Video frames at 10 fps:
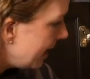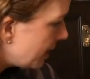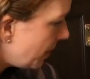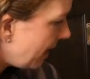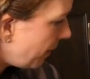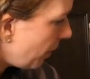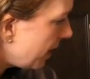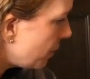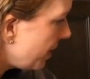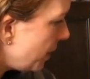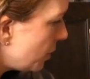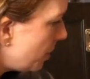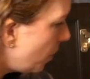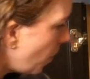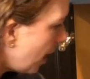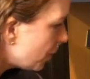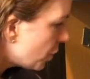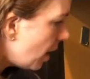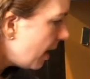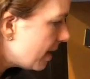So we have all these reusable
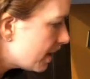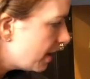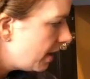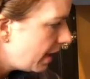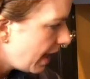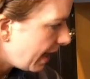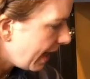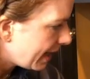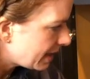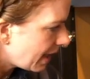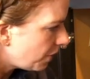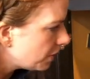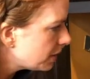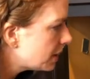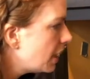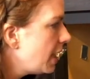washcloths and hand towels.